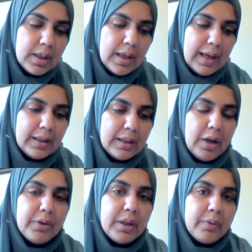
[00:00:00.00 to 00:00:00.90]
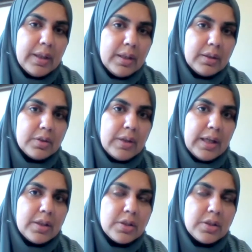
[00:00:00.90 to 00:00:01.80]
and now they're
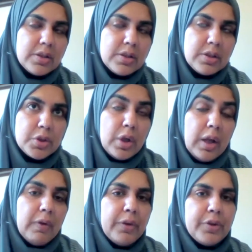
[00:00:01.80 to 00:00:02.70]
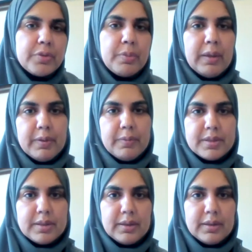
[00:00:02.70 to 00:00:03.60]
trying to solve all those
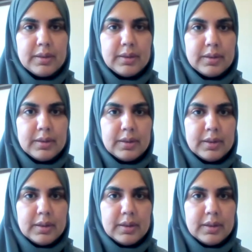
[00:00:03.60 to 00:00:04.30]
problems. They